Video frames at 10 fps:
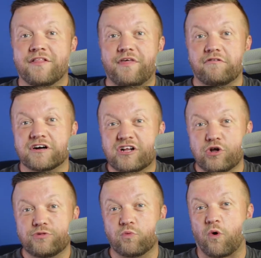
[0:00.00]
they will
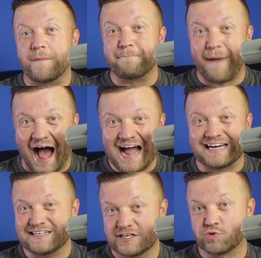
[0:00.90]
include the word
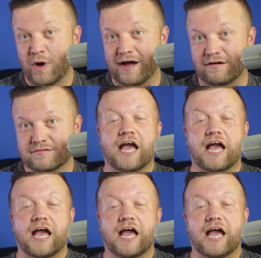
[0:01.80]
mind as well.